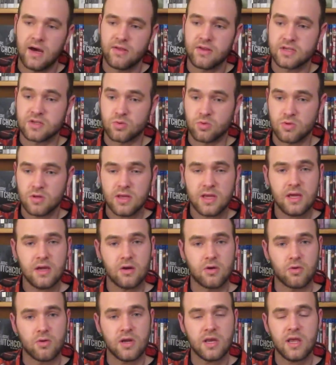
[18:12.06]
this really
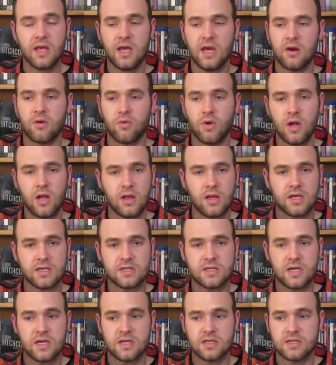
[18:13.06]
gritty and
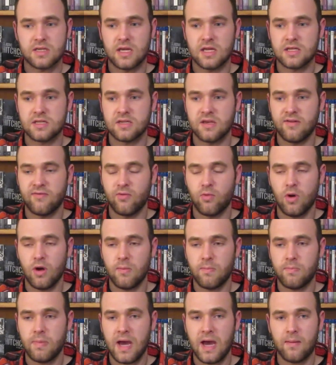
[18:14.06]
realistic sense of
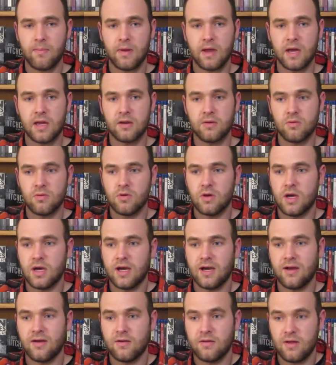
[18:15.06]
what Batman
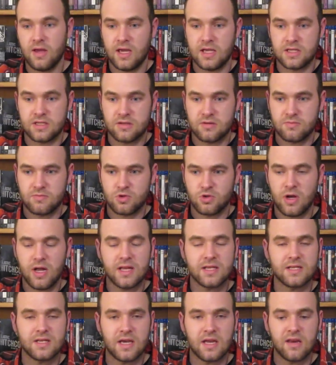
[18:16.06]
has
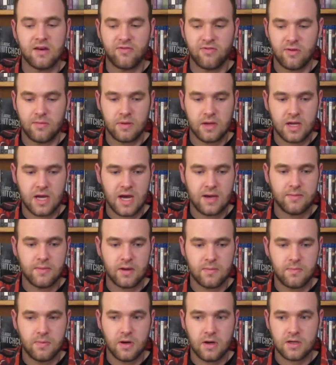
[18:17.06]
translated from the
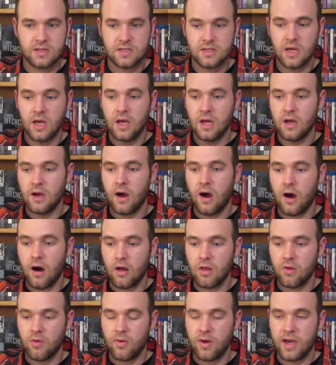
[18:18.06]
comic books
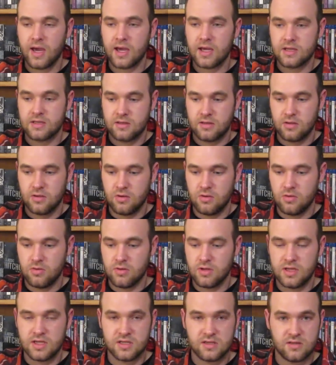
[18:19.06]
all the way to
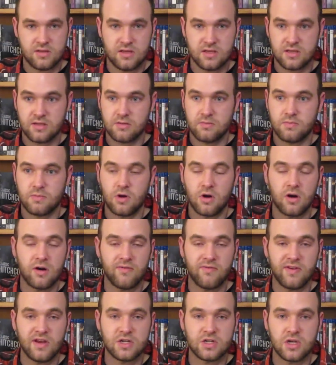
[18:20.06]
this
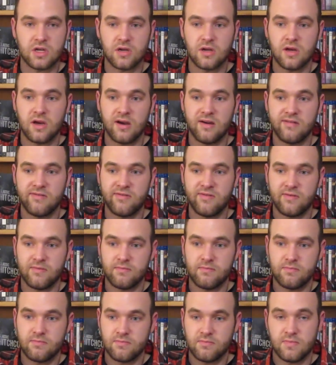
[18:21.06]
current vision of
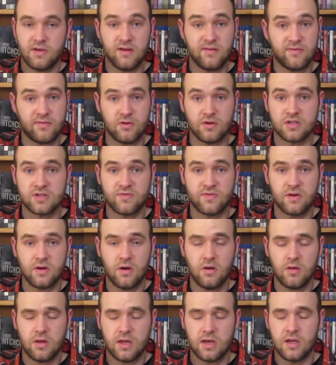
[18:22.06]
Christopher
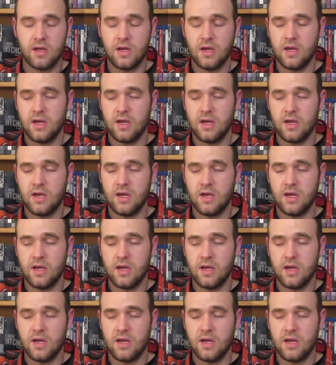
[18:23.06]
Nolan.